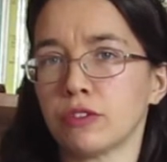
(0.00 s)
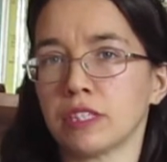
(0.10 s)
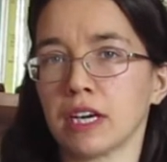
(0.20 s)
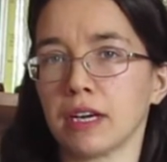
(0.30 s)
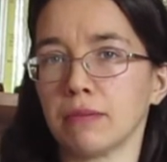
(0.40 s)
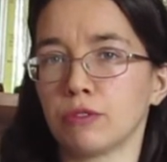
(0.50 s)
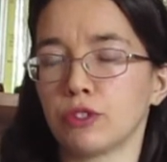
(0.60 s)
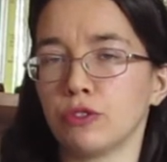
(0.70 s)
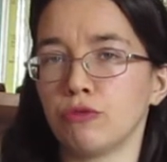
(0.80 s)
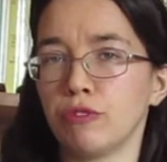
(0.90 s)
time
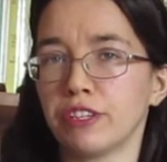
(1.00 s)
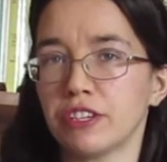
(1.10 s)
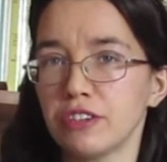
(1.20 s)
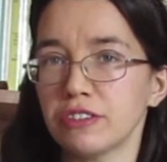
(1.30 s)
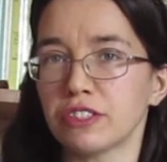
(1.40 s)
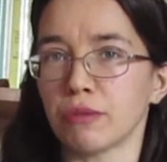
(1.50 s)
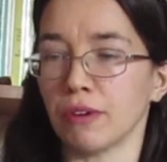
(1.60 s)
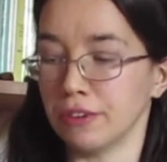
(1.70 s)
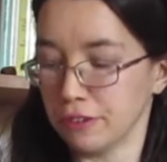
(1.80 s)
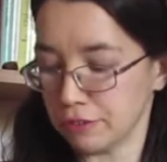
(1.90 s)
to return to our
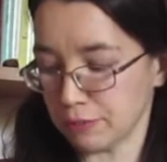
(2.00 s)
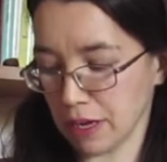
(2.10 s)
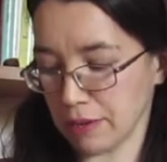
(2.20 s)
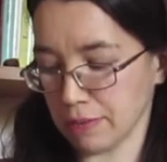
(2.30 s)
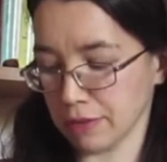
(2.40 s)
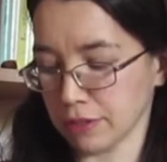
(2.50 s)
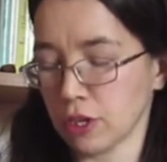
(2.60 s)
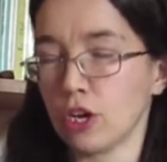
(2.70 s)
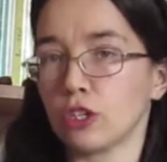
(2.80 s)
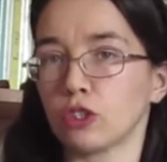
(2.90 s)
newspapers
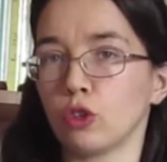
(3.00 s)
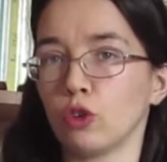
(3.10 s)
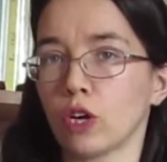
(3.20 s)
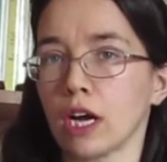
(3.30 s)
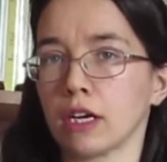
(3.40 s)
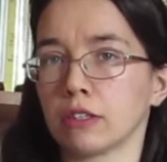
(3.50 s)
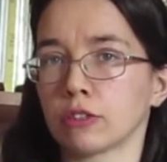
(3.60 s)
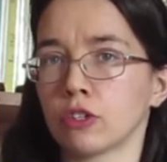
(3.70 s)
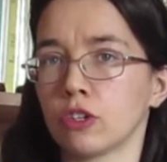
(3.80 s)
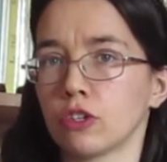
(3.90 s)
to look at
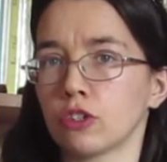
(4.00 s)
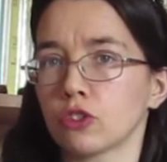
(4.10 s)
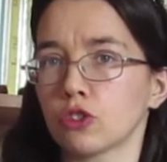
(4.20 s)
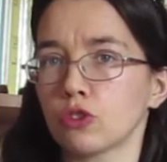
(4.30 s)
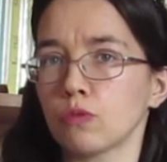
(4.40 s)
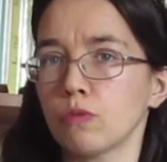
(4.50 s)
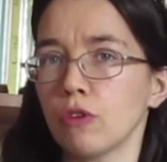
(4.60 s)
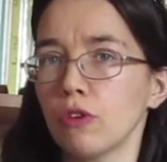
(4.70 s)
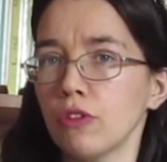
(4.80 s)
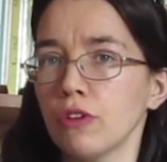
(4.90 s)
some
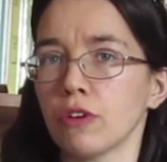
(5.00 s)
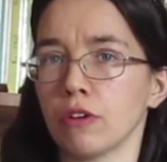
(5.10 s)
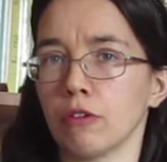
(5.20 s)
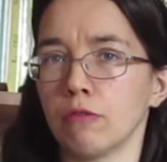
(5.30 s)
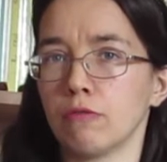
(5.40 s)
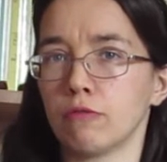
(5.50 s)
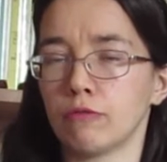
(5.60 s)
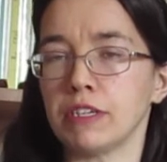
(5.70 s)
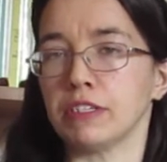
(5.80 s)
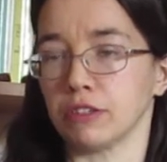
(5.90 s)
other
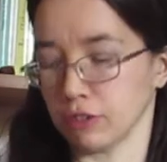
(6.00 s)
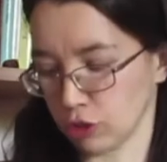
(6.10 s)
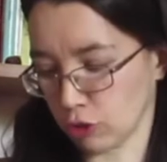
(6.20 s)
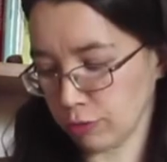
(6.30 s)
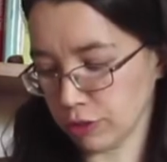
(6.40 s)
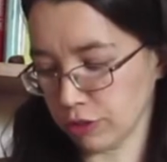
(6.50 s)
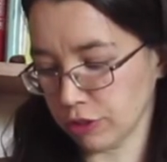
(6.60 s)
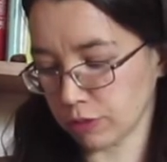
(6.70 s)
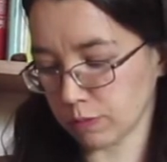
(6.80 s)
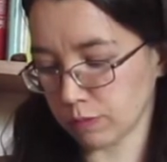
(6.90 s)
research
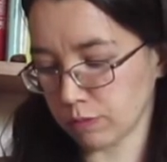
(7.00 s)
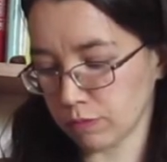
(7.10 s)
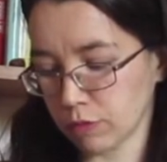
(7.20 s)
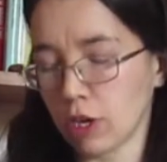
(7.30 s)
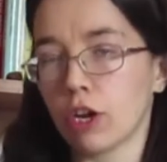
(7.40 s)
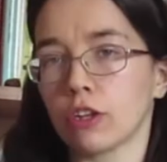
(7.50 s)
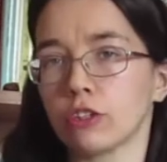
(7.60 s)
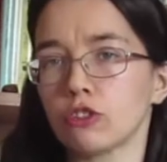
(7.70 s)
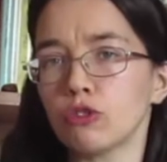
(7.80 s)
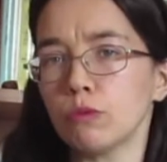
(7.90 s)
options. The
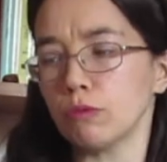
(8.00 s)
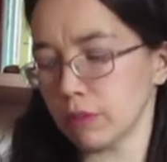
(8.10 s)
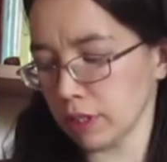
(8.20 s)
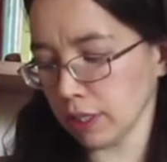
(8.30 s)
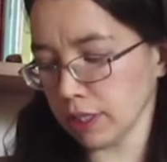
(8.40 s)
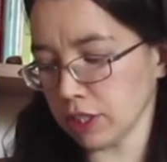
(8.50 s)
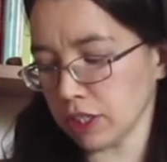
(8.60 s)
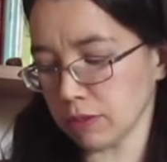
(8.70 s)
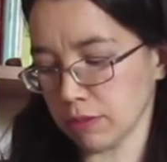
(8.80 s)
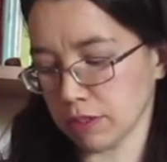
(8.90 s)
trouble with
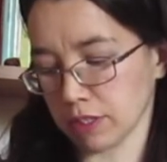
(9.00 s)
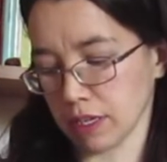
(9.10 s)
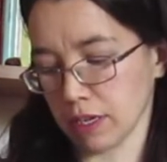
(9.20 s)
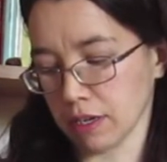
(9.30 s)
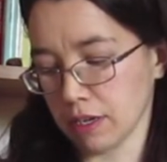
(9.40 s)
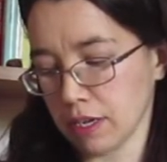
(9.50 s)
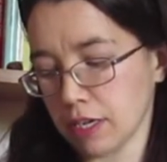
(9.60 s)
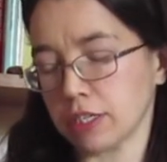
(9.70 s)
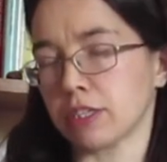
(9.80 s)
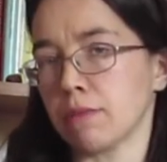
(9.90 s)
illegitimacy
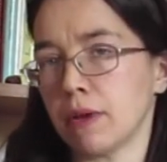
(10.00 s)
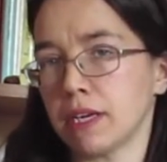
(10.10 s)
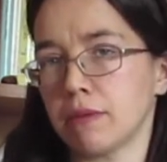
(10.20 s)
is that many